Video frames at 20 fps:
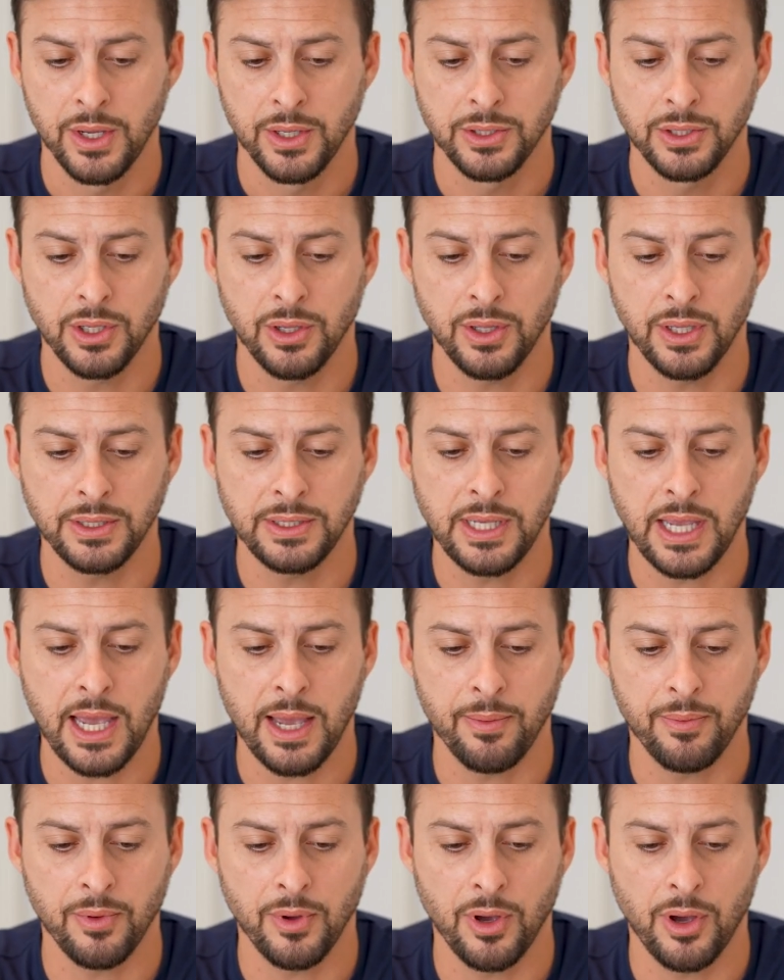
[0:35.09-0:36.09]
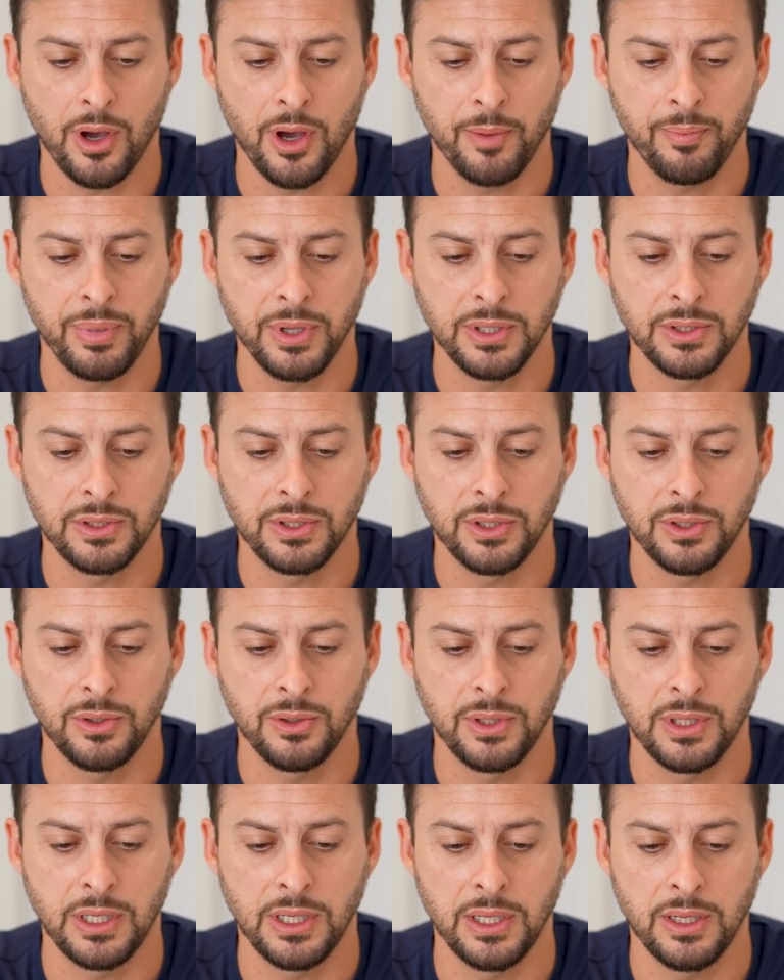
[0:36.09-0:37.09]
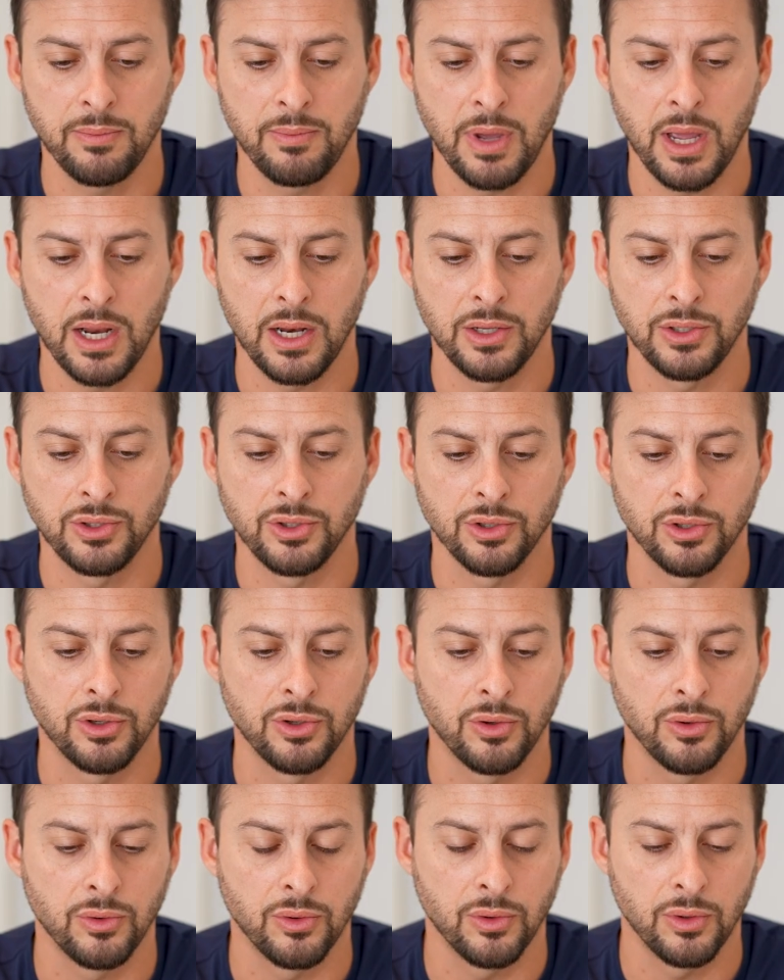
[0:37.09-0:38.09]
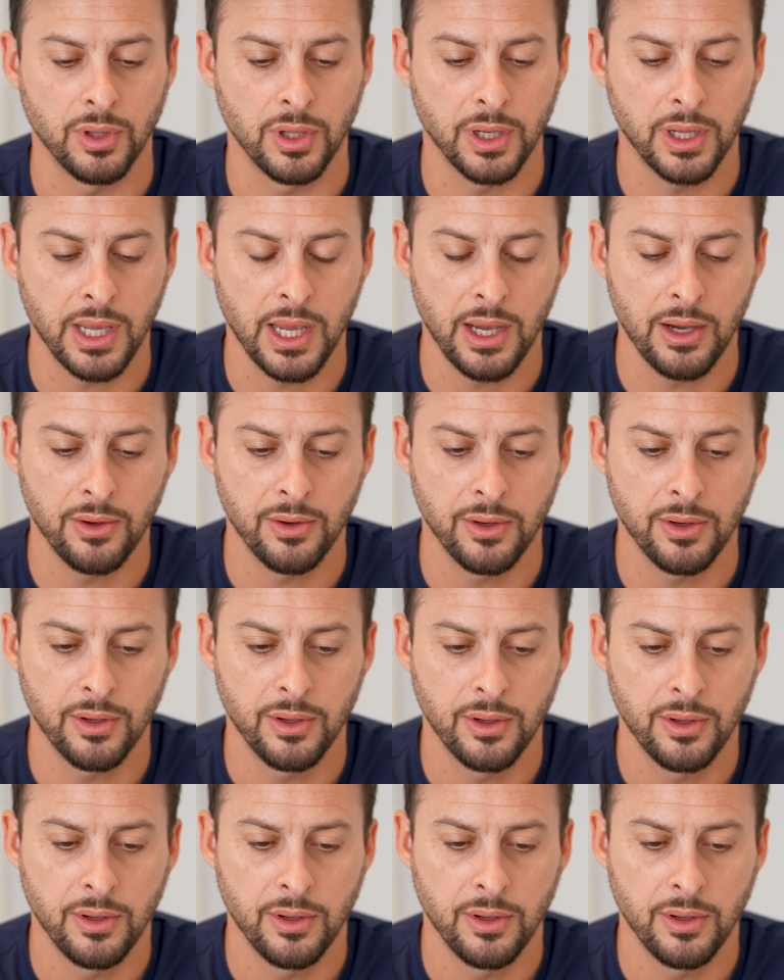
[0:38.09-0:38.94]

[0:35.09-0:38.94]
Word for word: So let's hop, hop into the manage your Google account